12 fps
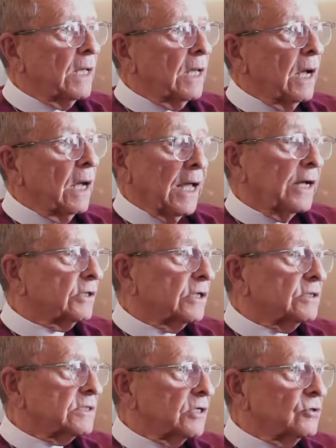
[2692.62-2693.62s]
Uh, and
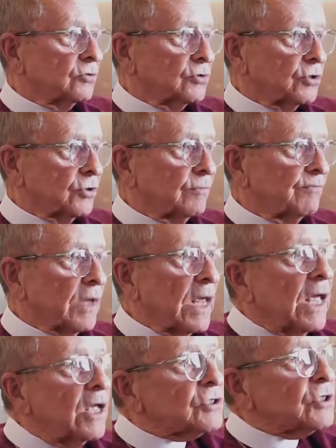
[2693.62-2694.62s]
continue to.
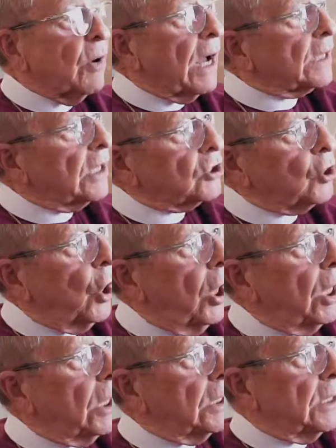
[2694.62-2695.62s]
So I got a
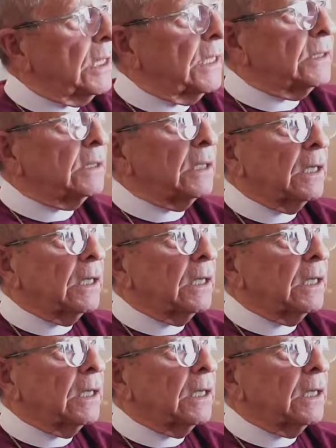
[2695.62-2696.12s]
call in,